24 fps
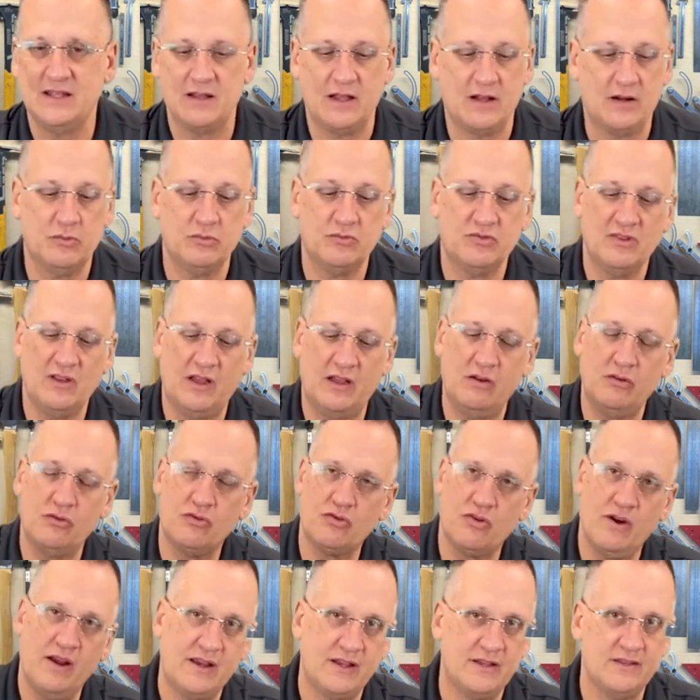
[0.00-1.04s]
I don't
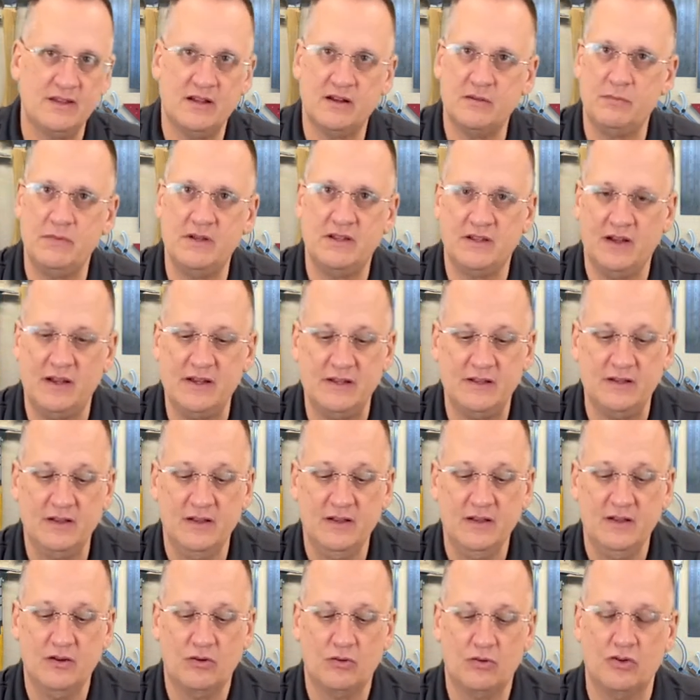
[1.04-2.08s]
crank it down and be tight,
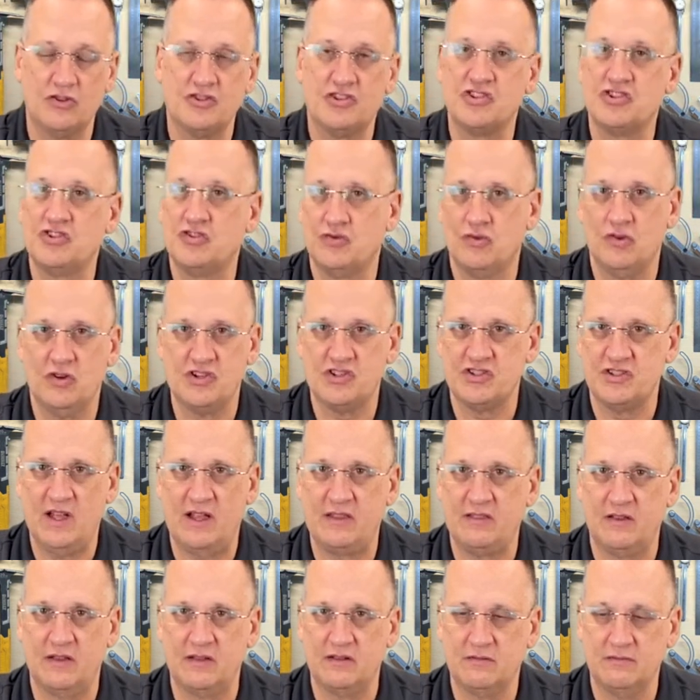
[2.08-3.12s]
or I'll just crush that
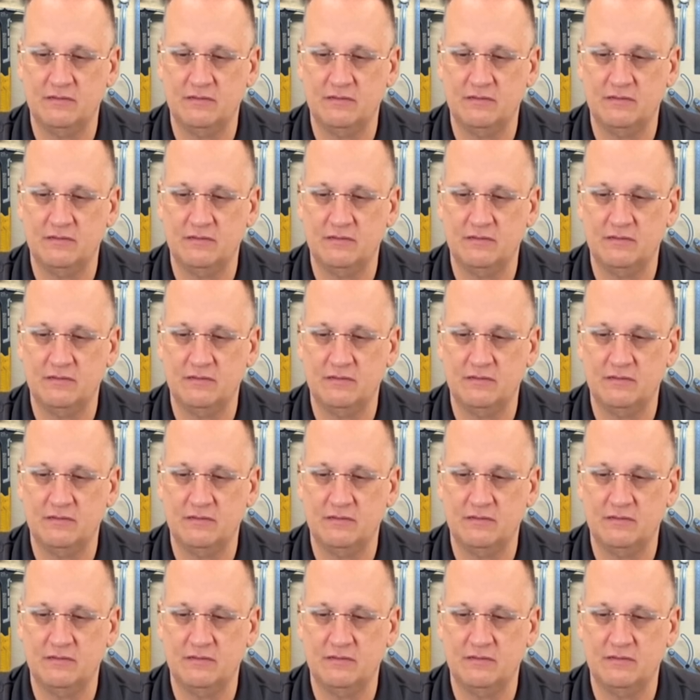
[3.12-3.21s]
thing.